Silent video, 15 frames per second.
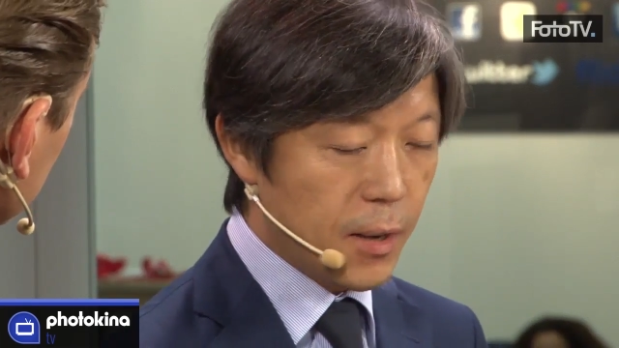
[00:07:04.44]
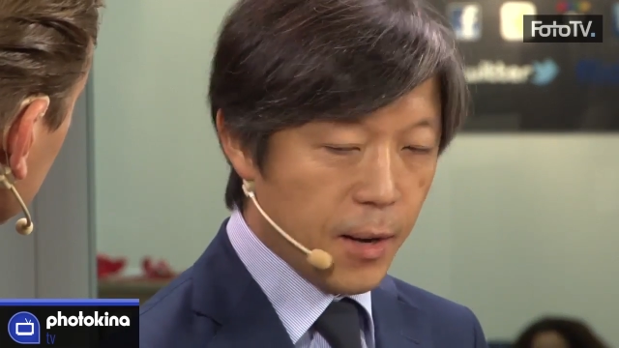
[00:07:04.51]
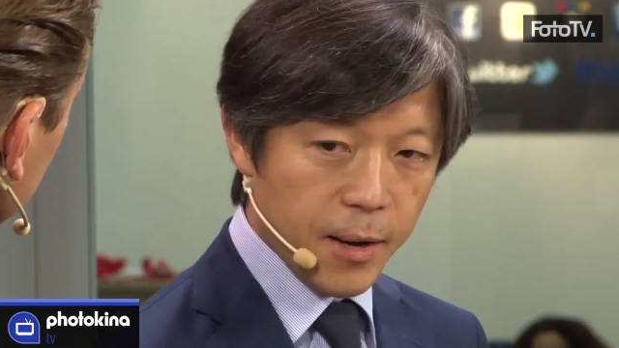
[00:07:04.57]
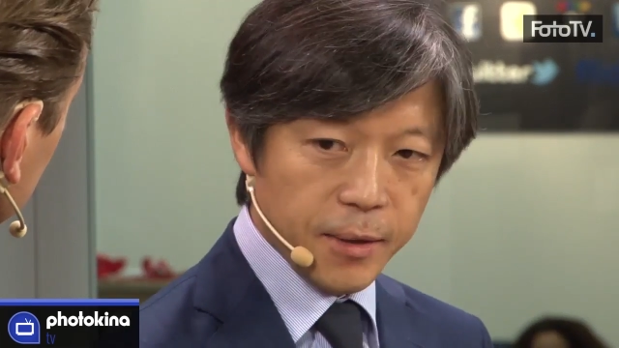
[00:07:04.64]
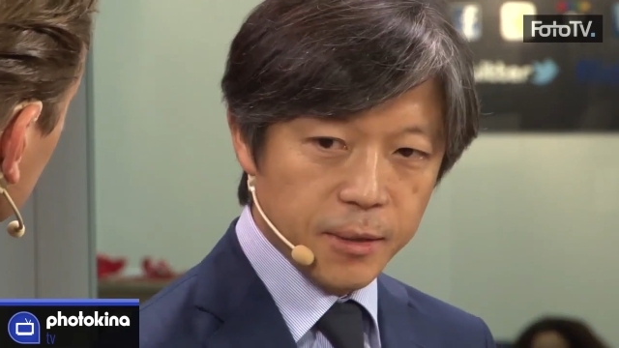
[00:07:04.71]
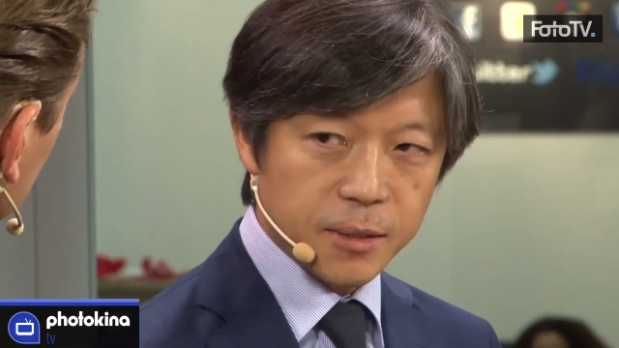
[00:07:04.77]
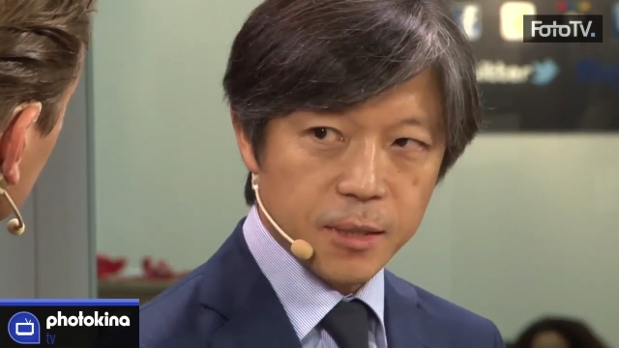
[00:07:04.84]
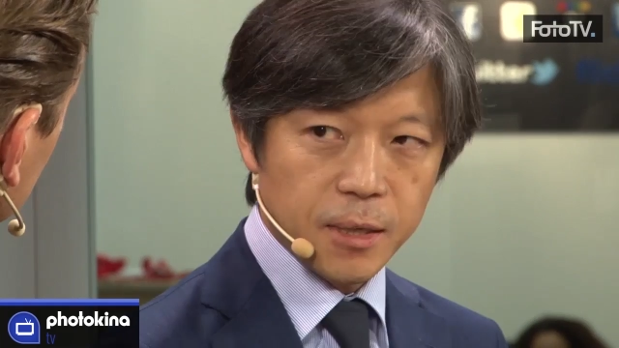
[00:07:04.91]
three
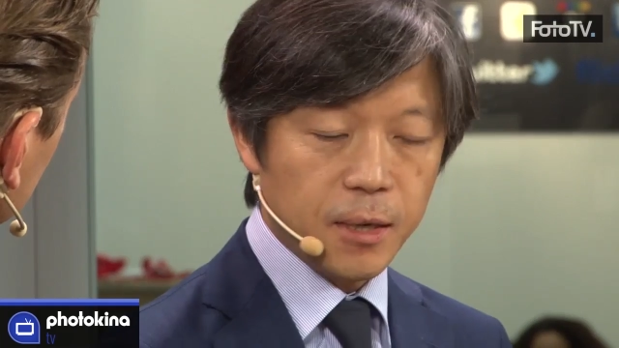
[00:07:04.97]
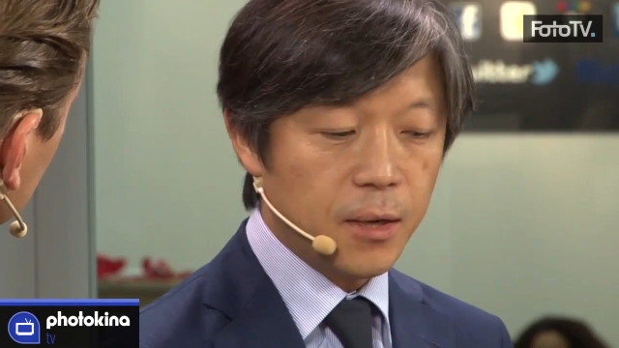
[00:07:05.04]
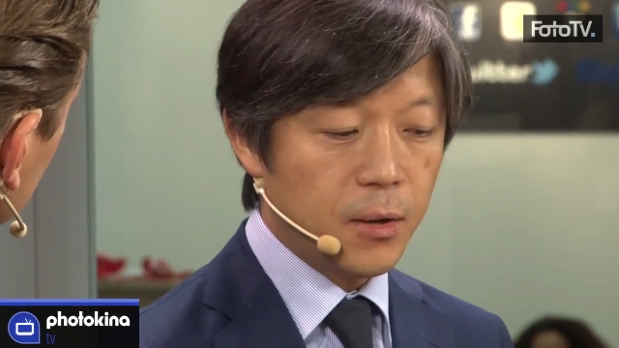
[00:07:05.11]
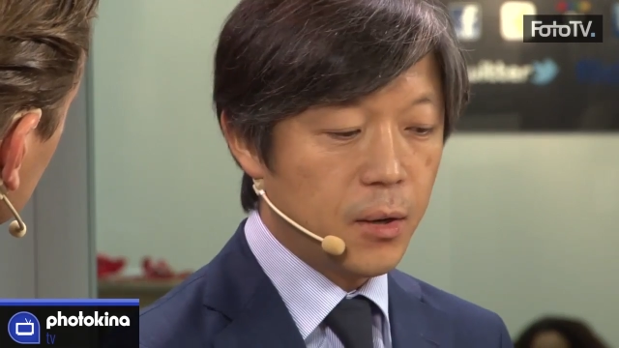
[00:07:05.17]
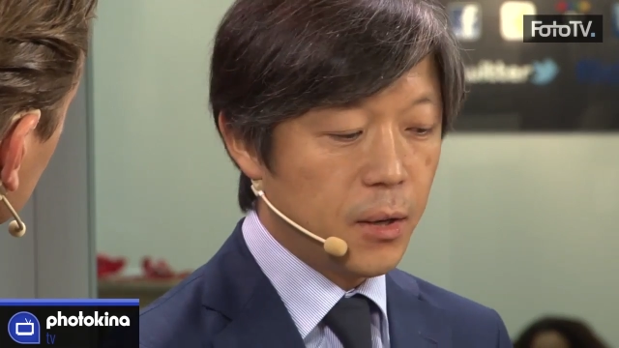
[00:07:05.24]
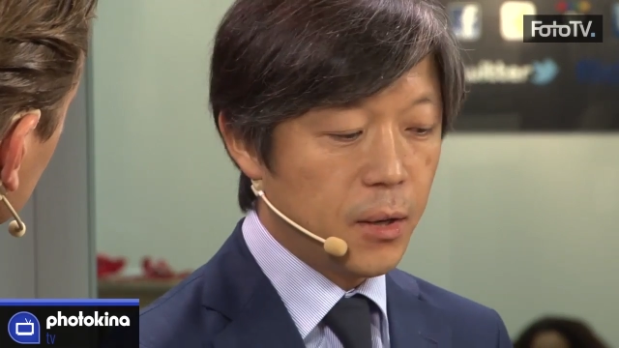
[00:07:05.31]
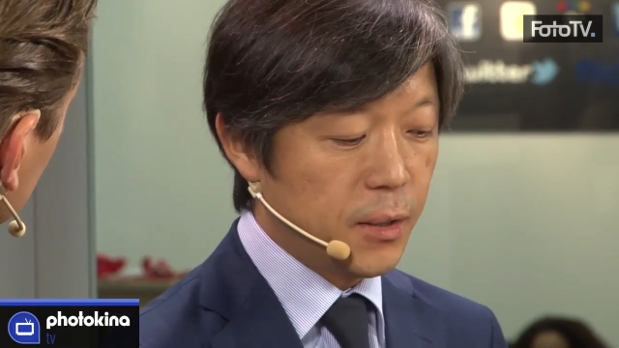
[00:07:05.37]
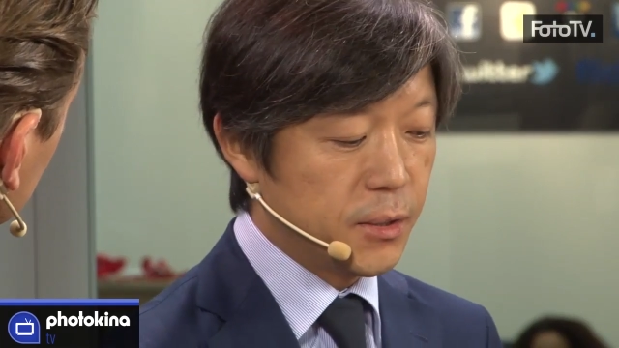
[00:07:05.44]
lines
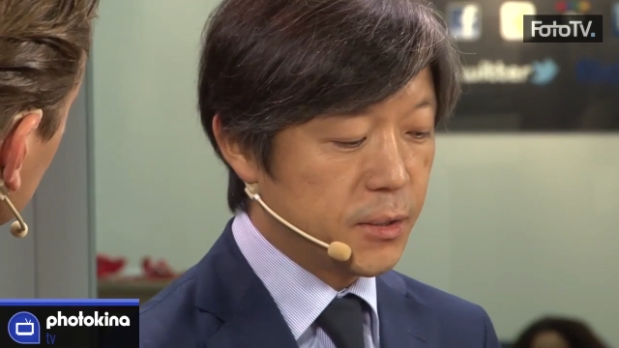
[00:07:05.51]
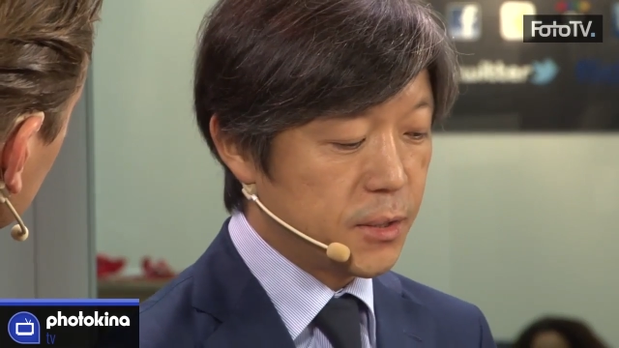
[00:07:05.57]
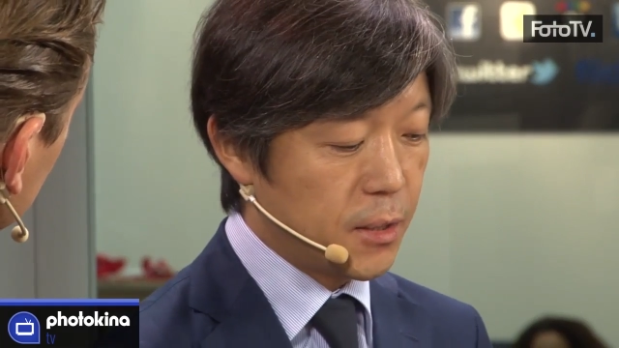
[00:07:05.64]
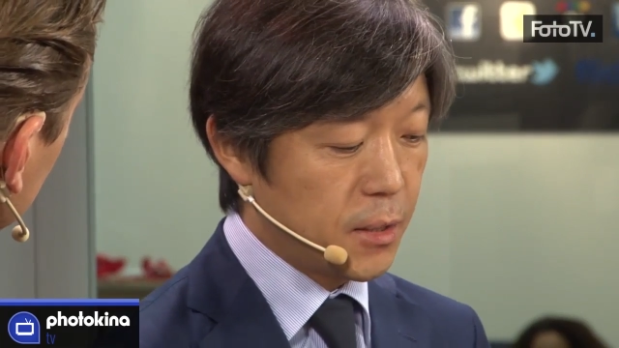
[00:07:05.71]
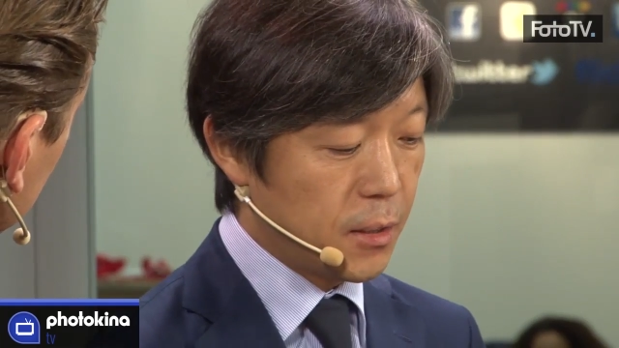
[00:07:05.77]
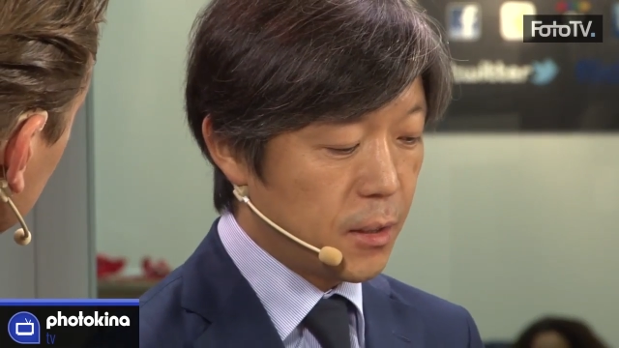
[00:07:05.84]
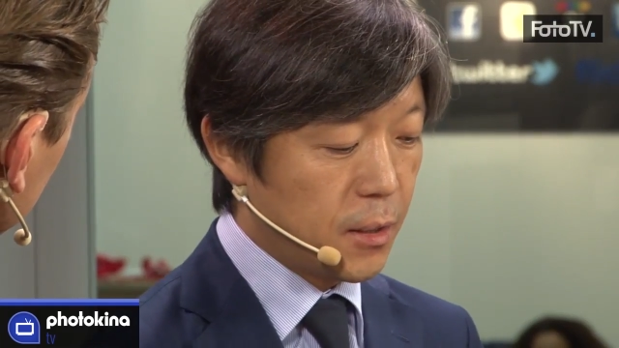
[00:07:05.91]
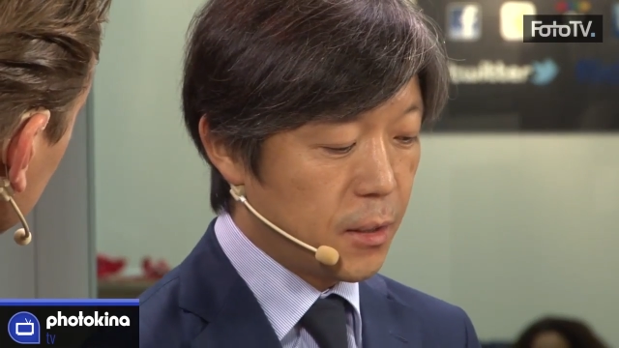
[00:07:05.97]
is
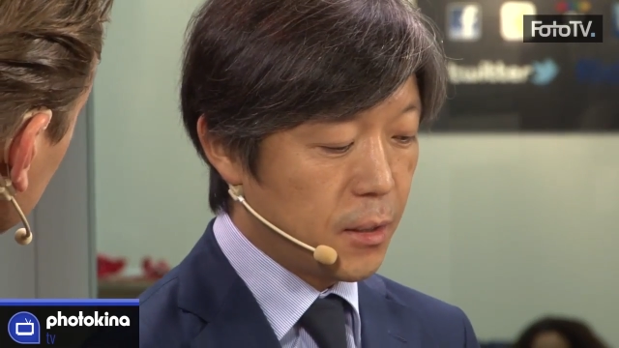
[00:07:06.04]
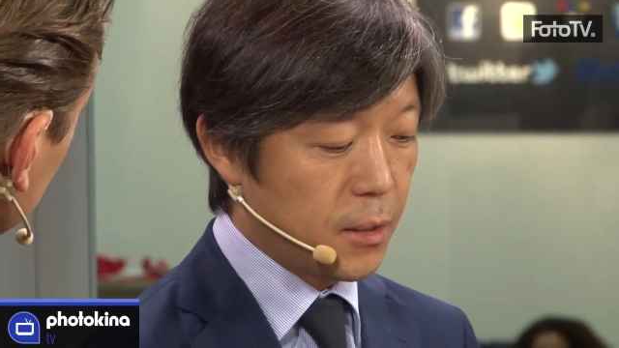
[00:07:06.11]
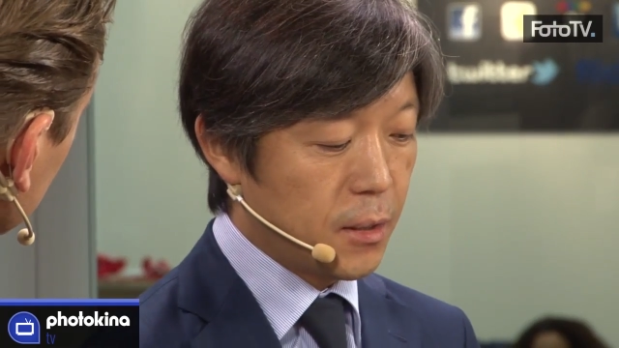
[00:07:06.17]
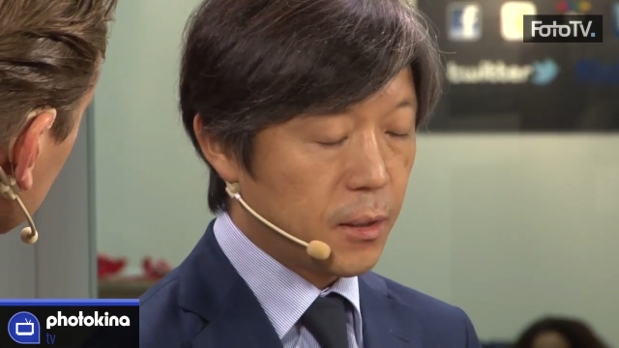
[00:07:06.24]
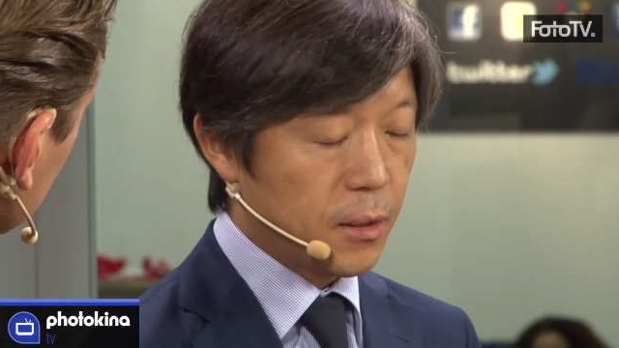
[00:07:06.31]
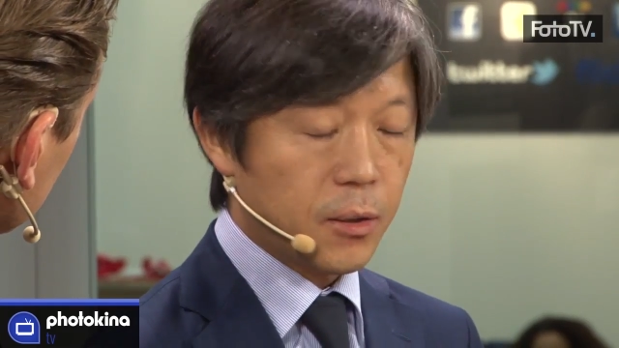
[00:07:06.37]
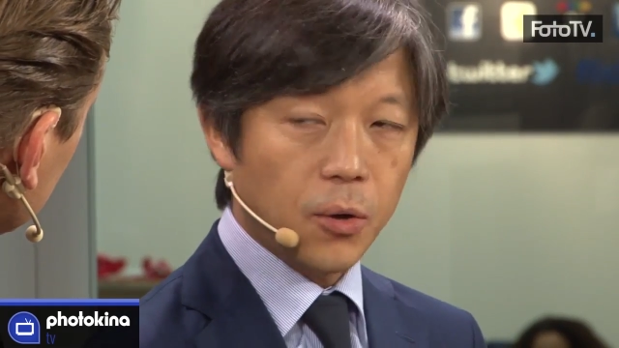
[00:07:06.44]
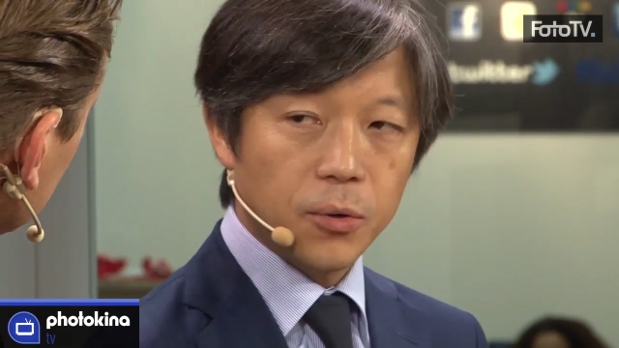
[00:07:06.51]

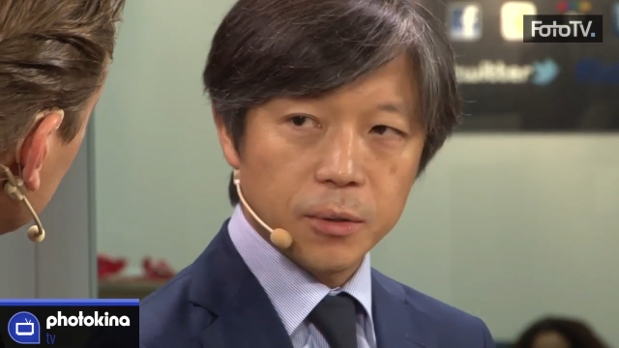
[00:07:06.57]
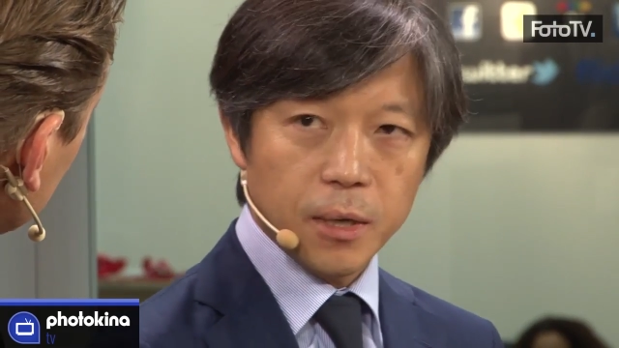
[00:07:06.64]
the